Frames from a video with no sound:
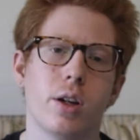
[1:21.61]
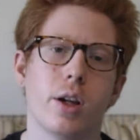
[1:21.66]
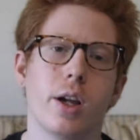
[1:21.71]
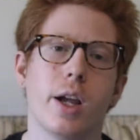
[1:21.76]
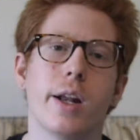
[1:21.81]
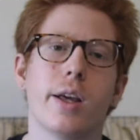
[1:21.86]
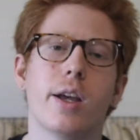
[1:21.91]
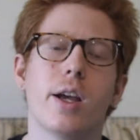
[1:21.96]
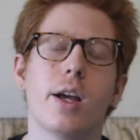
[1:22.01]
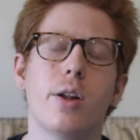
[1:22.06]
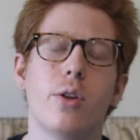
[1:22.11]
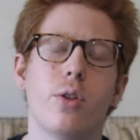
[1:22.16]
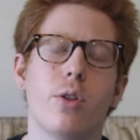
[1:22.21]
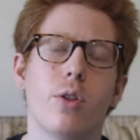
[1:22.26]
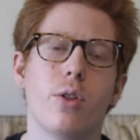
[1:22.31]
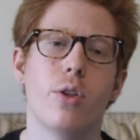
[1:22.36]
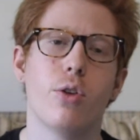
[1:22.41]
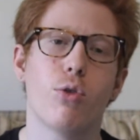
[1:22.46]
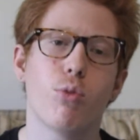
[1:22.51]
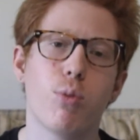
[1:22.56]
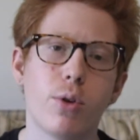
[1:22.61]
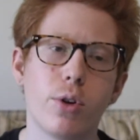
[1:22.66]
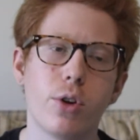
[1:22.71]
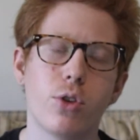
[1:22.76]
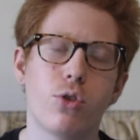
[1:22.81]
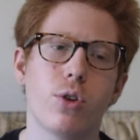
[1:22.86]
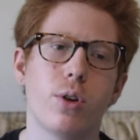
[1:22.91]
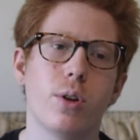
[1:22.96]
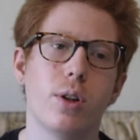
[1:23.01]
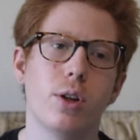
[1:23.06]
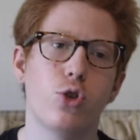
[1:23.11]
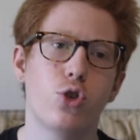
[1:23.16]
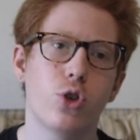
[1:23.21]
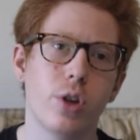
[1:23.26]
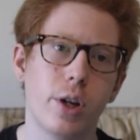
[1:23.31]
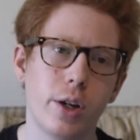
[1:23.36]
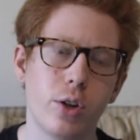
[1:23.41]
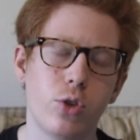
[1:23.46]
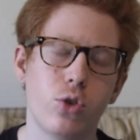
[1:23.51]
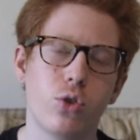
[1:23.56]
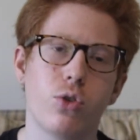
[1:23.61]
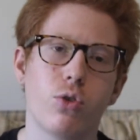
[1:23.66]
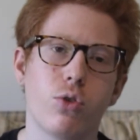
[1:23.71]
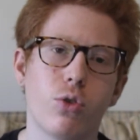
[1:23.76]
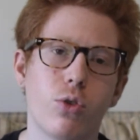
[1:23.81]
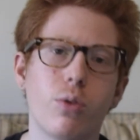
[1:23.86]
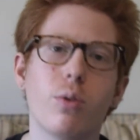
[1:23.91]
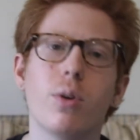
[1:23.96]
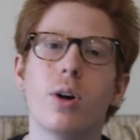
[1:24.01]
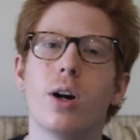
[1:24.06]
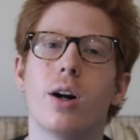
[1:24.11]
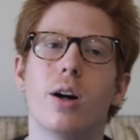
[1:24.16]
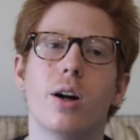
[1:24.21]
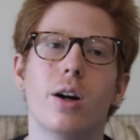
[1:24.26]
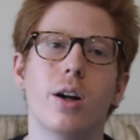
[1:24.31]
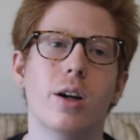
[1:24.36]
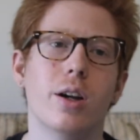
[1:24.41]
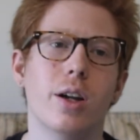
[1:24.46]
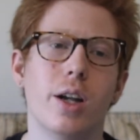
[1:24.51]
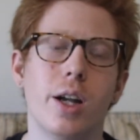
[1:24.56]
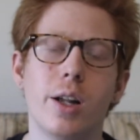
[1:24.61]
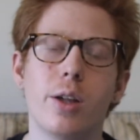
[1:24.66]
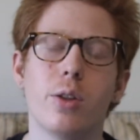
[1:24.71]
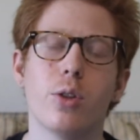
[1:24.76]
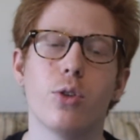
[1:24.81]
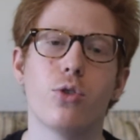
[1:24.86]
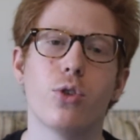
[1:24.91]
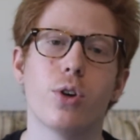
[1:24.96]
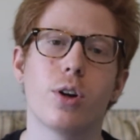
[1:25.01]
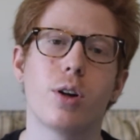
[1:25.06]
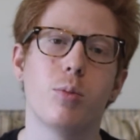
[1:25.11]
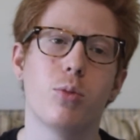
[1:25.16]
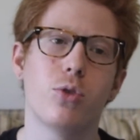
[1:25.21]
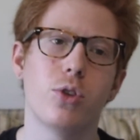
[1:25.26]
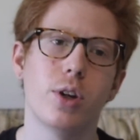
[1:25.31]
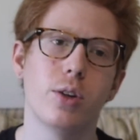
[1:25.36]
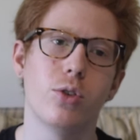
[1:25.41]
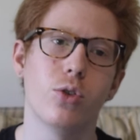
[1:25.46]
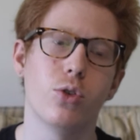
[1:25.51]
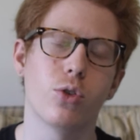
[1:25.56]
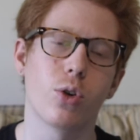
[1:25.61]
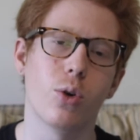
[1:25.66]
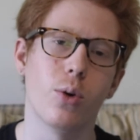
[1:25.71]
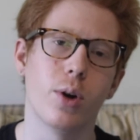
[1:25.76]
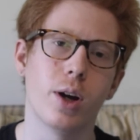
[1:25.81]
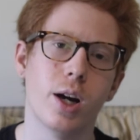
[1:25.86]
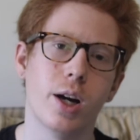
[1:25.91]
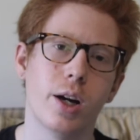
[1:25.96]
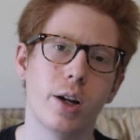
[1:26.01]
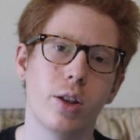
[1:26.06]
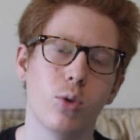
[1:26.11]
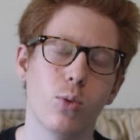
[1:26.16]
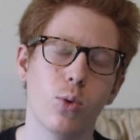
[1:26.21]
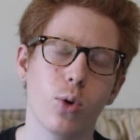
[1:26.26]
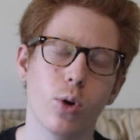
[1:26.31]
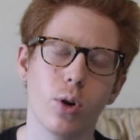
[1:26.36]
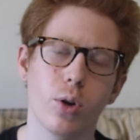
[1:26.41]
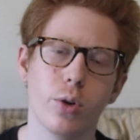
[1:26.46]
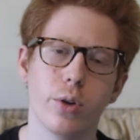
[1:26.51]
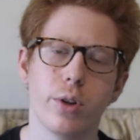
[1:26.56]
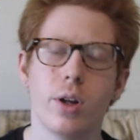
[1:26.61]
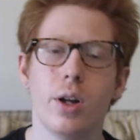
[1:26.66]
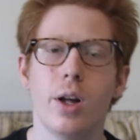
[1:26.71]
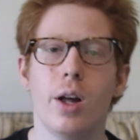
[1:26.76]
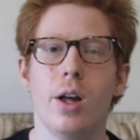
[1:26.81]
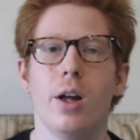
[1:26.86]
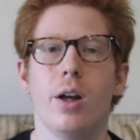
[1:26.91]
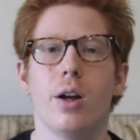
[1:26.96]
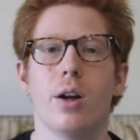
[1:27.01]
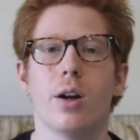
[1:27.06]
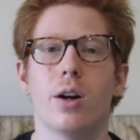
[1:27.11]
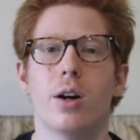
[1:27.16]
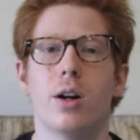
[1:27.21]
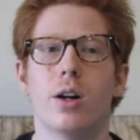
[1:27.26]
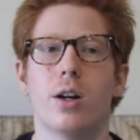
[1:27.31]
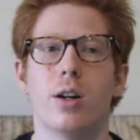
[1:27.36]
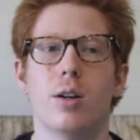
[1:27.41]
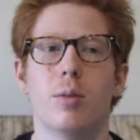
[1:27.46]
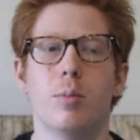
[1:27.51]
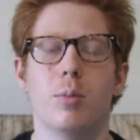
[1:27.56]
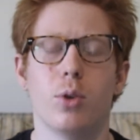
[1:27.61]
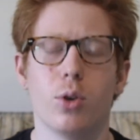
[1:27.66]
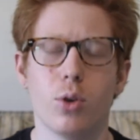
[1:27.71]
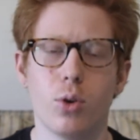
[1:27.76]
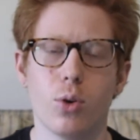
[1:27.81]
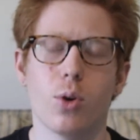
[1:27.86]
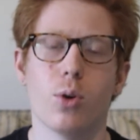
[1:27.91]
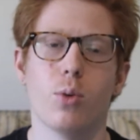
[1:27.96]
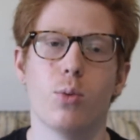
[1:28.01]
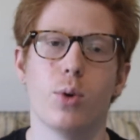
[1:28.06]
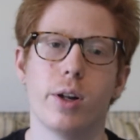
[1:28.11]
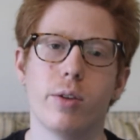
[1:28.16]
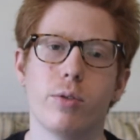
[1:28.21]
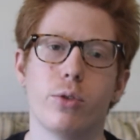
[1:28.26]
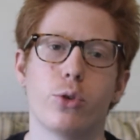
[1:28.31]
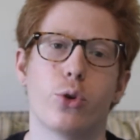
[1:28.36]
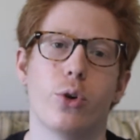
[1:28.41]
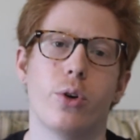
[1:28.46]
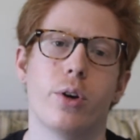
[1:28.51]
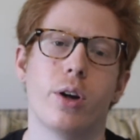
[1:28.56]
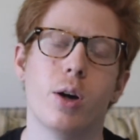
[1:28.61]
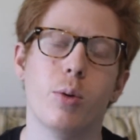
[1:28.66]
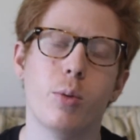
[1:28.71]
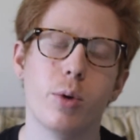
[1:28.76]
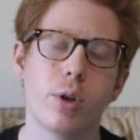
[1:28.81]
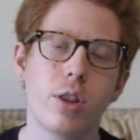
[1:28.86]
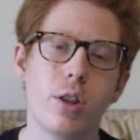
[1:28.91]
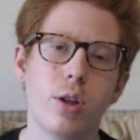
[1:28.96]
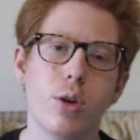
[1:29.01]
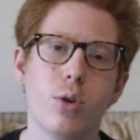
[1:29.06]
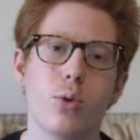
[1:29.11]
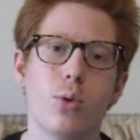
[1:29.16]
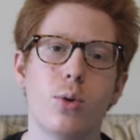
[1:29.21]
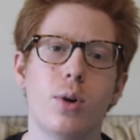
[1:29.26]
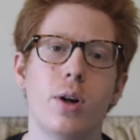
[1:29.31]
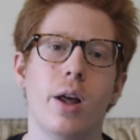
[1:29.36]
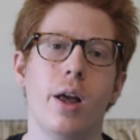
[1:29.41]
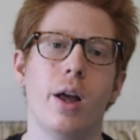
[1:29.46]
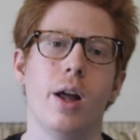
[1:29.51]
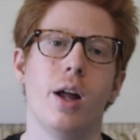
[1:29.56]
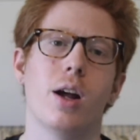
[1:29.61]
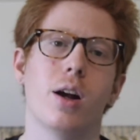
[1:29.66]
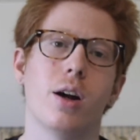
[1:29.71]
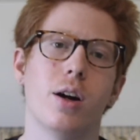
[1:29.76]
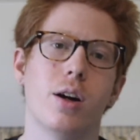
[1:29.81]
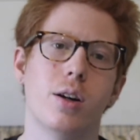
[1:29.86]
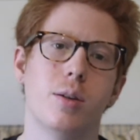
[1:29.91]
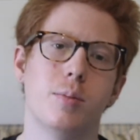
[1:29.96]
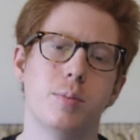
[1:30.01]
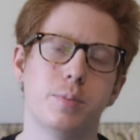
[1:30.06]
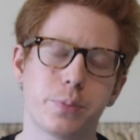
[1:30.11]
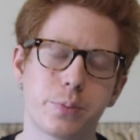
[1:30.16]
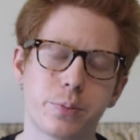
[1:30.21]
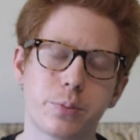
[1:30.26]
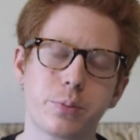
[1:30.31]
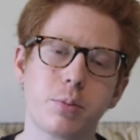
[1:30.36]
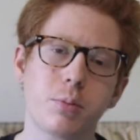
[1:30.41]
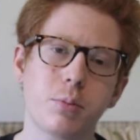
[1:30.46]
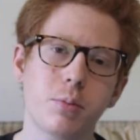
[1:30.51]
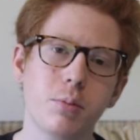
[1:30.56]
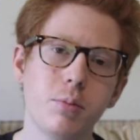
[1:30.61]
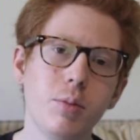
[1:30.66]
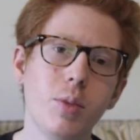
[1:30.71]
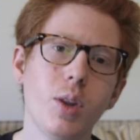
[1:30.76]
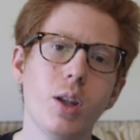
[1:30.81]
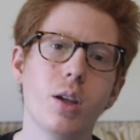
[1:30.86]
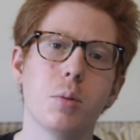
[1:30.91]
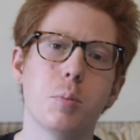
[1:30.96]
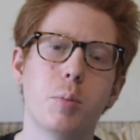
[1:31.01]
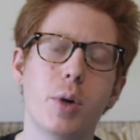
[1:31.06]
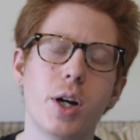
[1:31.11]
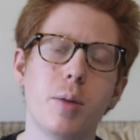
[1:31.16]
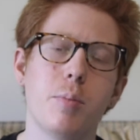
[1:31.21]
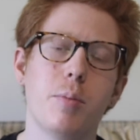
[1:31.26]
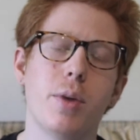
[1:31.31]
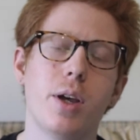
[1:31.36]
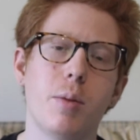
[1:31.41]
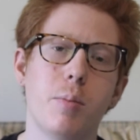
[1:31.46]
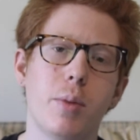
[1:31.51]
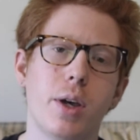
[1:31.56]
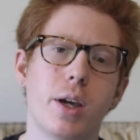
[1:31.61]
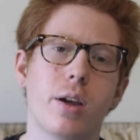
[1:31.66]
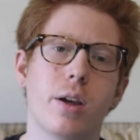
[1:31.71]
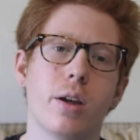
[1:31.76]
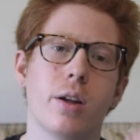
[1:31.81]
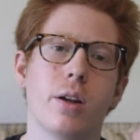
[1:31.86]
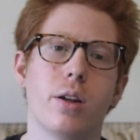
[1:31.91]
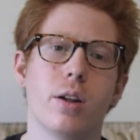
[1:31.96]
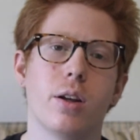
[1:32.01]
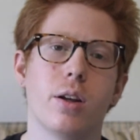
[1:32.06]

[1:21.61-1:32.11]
And again, this won't necessarily change any of the circumstances going on in the world, or whatever's going on with you, but it may make it